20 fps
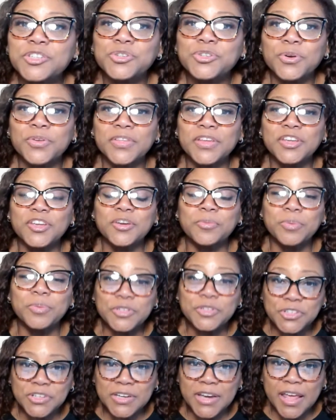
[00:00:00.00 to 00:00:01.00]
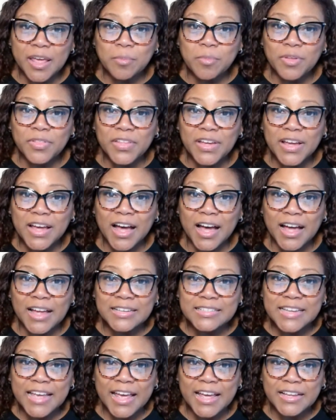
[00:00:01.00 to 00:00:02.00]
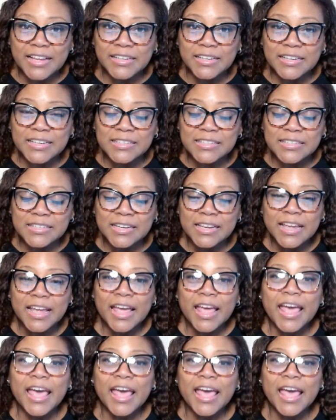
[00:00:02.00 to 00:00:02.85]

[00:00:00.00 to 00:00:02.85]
sure that you put your name on the contact list.